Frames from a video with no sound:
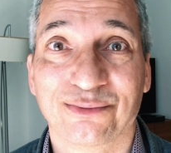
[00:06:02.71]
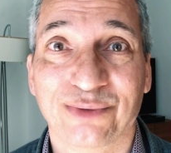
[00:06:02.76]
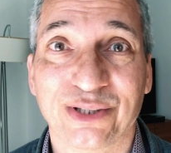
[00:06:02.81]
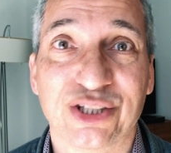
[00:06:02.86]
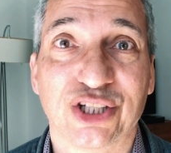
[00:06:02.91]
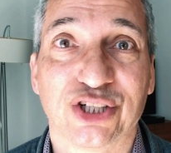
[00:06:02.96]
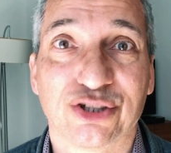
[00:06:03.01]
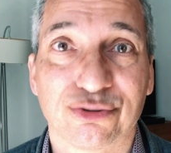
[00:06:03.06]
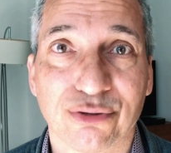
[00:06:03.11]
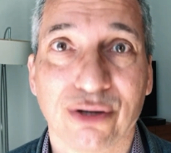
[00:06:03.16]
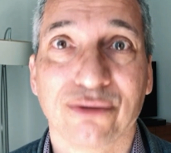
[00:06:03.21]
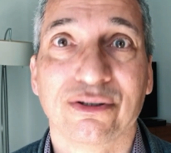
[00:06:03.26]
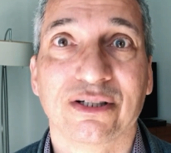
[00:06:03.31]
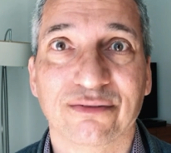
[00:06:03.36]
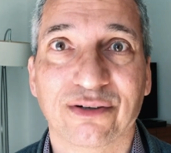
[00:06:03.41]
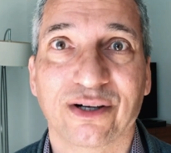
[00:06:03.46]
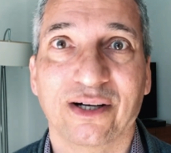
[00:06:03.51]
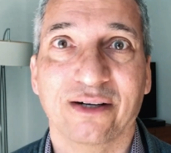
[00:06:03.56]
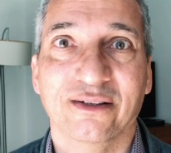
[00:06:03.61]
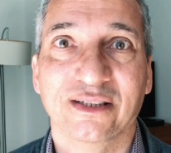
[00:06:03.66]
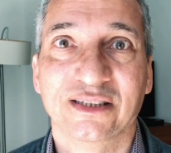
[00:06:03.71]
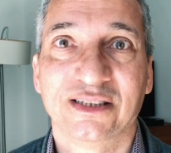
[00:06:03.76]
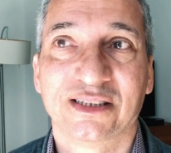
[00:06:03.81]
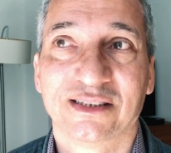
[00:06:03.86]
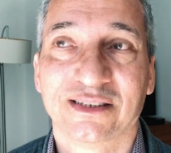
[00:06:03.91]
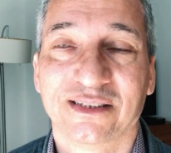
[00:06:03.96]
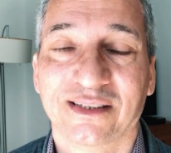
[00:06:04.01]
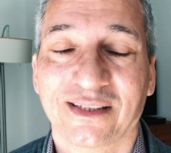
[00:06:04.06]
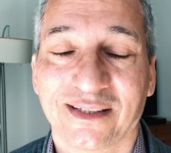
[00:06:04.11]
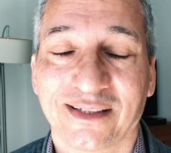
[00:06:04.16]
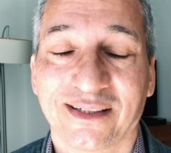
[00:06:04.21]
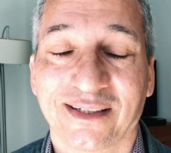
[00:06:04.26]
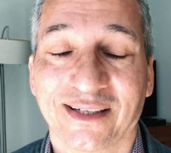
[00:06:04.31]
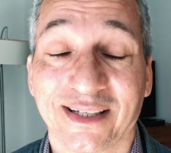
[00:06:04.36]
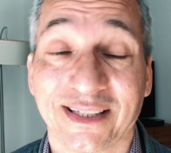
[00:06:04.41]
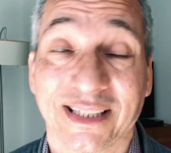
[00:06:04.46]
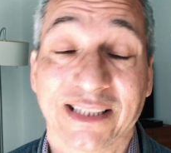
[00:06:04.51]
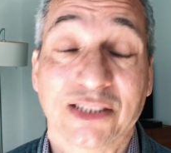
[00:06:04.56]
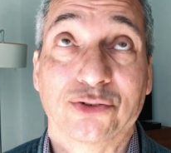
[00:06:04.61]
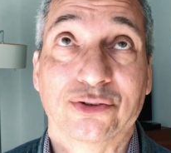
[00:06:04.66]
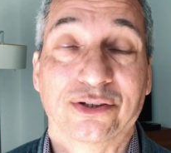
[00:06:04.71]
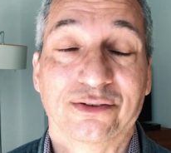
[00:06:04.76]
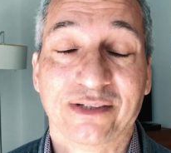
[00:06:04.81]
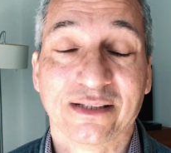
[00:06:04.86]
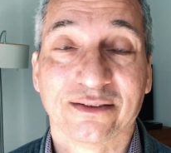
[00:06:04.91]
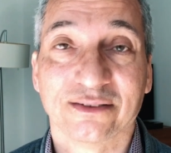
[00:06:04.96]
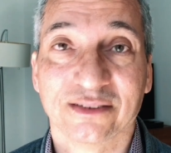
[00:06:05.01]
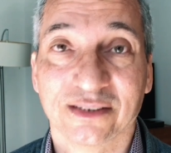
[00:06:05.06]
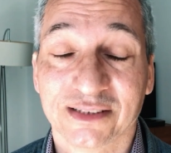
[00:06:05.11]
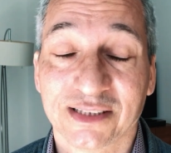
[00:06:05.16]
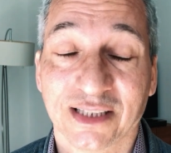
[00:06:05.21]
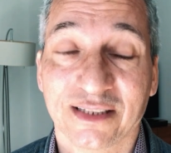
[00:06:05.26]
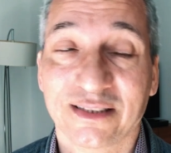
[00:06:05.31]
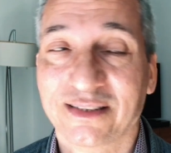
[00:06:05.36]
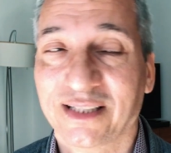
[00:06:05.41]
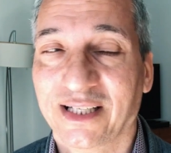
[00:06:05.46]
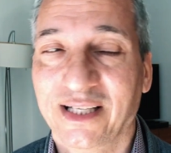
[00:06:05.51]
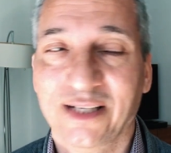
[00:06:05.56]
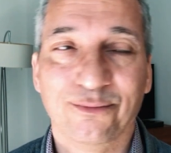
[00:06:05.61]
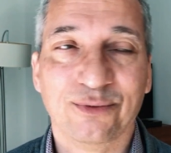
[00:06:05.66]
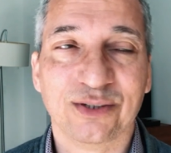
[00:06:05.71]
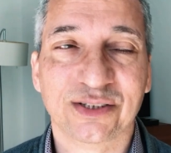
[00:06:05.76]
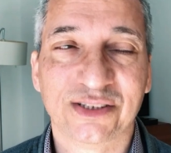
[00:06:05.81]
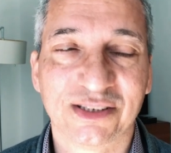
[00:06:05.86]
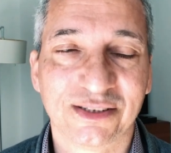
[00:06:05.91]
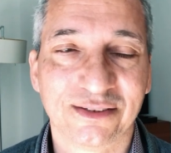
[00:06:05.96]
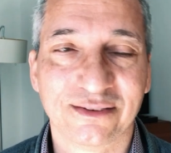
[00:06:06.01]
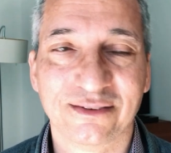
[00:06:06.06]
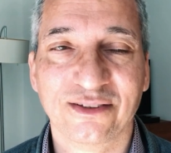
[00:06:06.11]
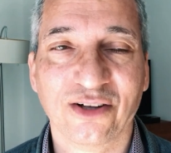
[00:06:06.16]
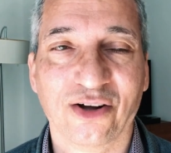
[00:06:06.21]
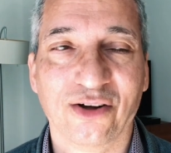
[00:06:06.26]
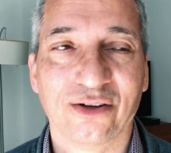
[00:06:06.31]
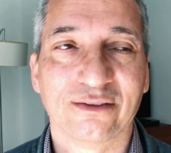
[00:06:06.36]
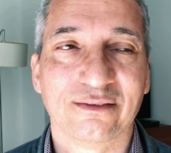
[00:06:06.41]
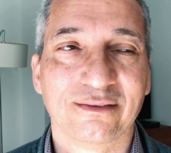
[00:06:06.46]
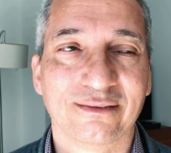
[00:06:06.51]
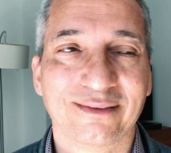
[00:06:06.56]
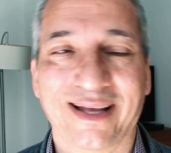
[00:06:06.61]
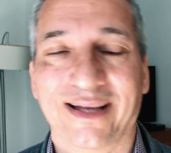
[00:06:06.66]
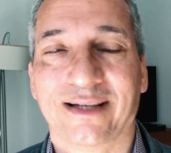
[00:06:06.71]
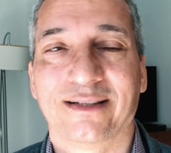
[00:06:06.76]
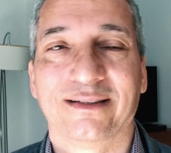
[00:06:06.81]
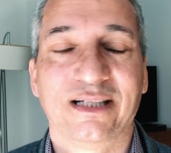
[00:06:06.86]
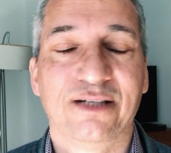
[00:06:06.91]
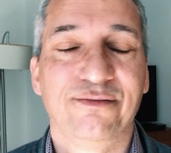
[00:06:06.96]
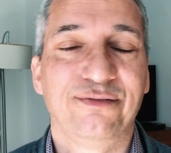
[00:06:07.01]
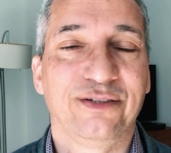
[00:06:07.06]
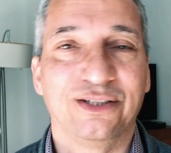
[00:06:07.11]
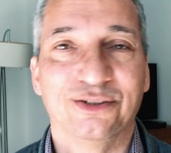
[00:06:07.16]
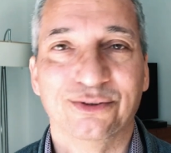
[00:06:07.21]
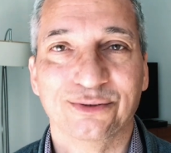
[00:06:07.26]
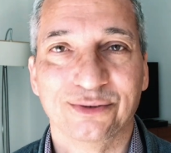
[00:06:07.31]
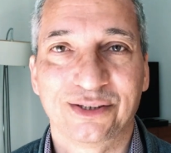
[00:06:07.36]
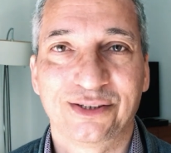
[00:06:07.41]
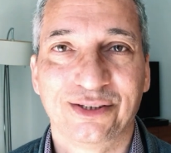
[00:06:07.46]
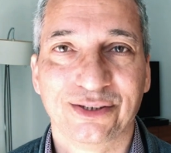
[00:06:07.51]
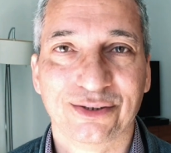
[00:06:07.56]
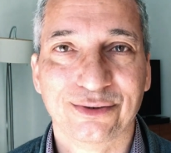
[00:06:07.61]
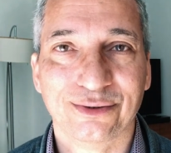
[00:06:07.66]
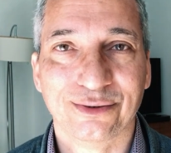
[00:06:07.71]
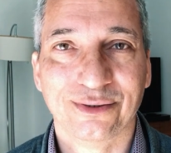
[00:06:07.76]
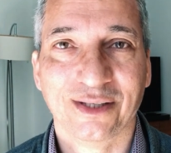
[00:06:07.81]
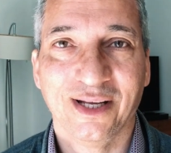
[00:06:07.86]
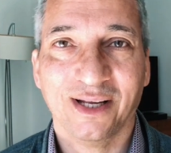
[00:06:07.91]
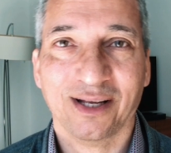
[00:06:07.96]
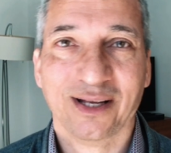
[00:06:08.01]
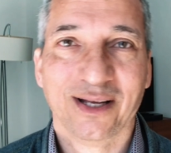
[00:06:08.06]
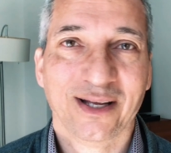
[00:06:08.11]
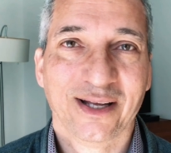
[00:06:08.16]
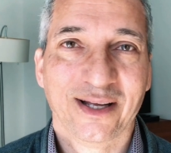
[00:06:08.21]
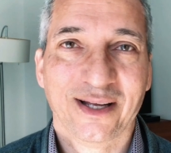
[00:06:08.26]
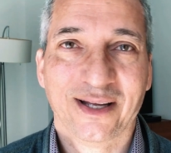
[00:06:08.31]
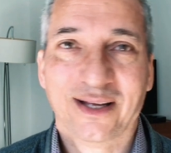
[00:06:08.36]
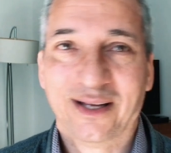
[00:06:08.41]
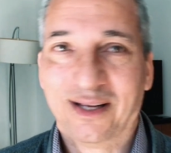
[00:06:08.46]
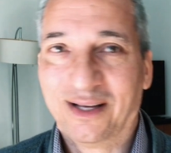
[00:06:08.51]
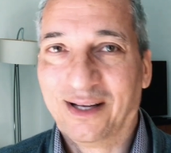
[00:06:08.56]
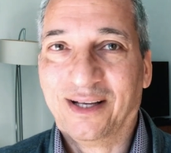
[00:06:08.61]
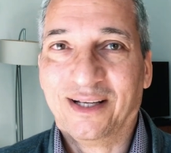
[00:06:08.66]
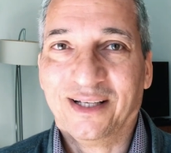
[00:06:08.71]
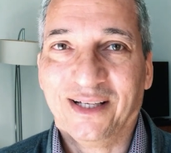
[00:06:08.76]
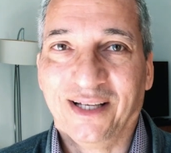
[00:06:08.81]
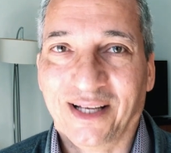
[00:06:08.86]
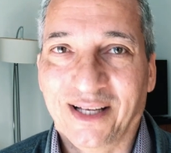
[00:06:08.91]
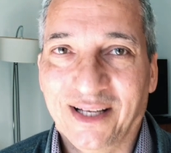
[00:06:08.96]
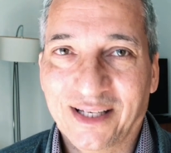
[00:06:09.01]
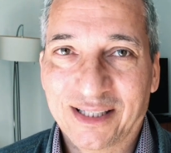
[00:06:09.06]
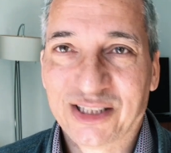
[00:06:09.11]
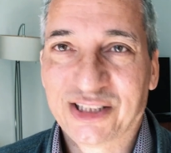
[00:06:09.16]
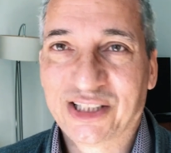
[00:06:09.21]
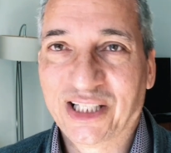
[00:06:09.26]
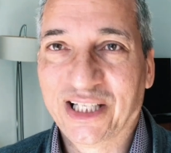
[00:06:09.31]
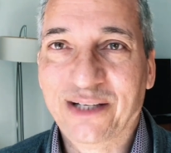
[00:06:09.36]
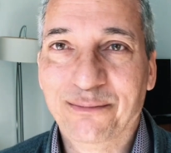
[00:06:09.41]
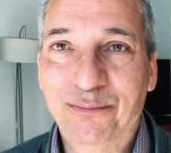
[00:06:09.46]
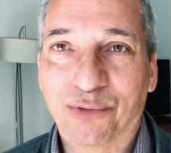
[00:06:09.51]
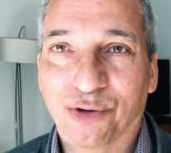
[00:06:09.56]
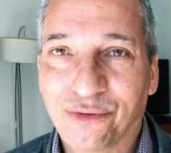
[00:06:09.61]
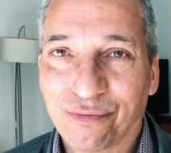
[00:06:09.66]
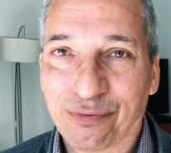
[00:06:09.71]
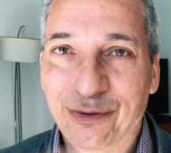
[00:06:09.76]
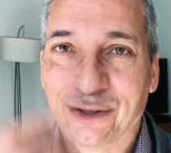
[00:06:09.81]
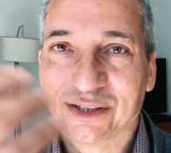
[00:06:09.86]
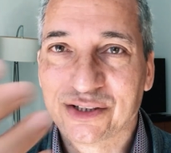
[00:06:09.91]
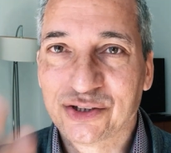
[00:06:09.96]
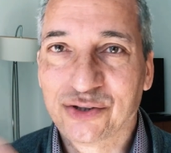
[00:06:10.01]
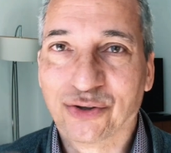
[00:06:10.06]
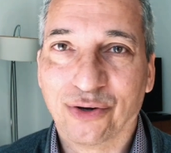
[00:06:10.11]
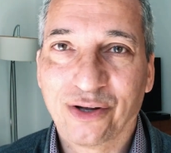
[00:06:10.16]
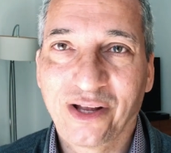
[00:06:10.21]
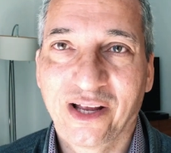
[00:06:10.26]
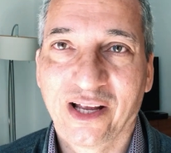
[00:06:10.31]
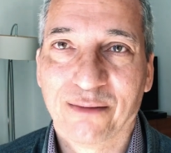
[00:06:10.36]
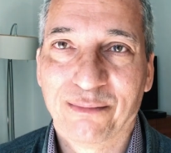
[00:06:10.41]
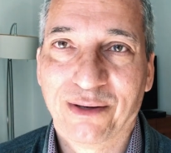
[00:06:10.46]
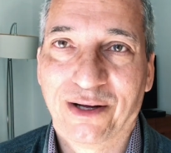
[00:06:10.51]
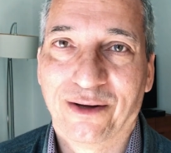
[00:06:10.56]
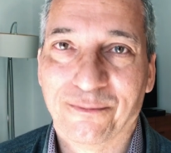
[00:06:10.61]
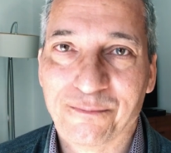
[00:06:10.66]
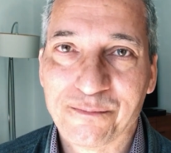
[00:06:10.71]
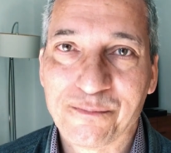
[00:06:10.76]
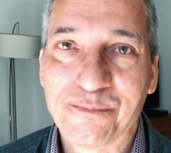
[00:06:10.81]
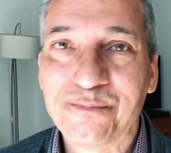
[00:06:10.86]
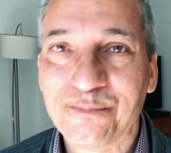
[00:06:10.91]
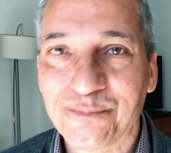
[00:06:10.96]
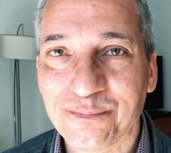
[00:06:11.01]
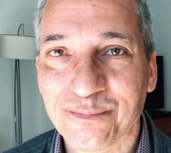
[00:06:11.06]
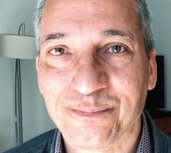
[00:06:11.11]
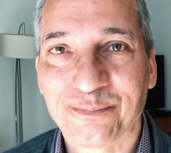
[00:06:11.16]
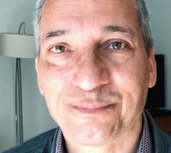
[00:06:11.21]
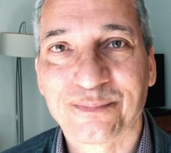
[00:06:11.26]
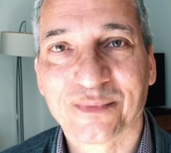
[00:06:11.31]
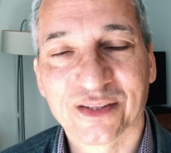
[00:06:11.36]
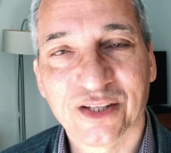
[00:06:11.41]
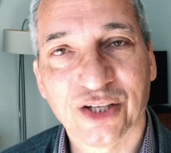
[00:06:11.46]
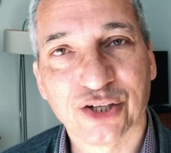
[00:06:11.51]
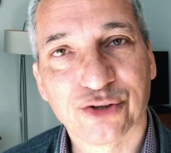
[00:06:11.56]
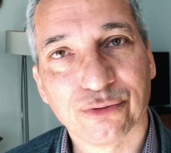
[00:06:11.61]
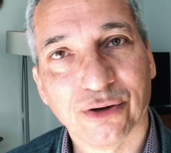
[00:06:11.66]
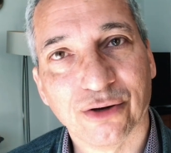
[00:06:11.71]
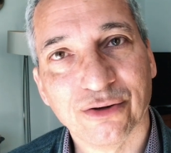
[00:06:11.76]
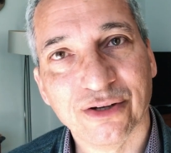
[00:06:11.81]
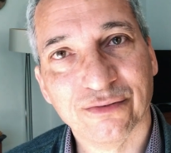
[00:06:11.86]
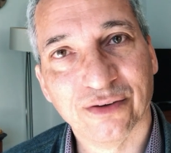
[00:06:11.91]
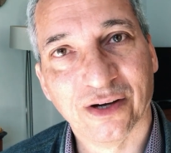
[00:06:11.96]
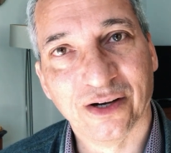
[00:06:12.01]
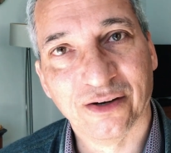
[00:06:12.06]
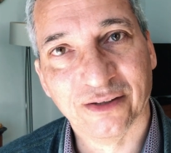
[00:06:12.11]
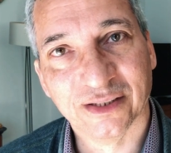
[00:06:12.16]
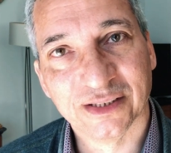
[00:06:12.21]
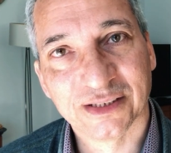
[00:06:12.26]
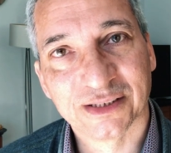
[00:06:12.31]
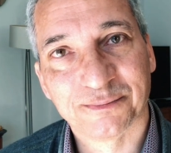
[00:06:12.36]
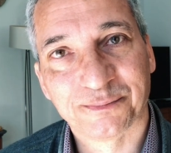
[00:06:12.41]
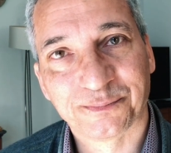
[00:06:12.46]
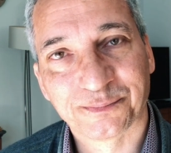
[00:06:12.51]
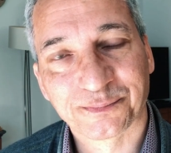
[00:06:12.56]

with the coronavirus, and it's all around us, and it was not that difficult to see Morpheus talking about the coronavirus.